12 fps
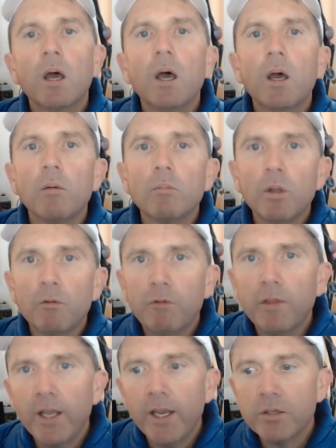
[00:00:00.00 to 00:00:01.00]
look for
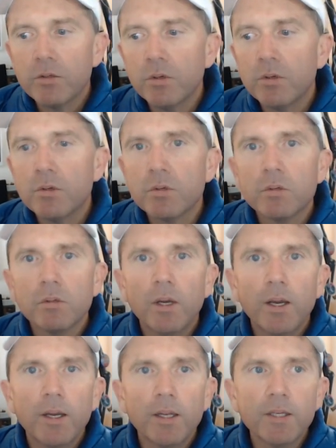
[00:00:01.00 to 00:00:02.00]
the answers.
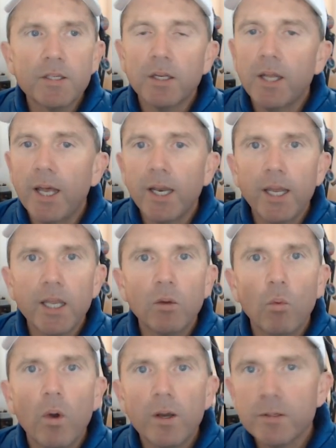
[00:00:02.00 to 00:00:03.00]
It's a lot like it
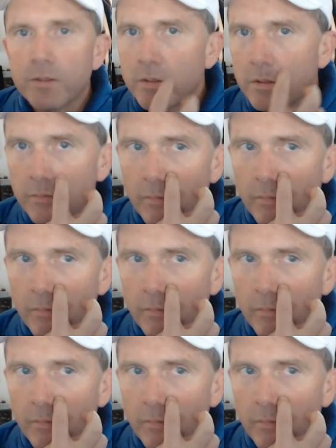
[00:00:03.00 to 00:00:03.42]
was.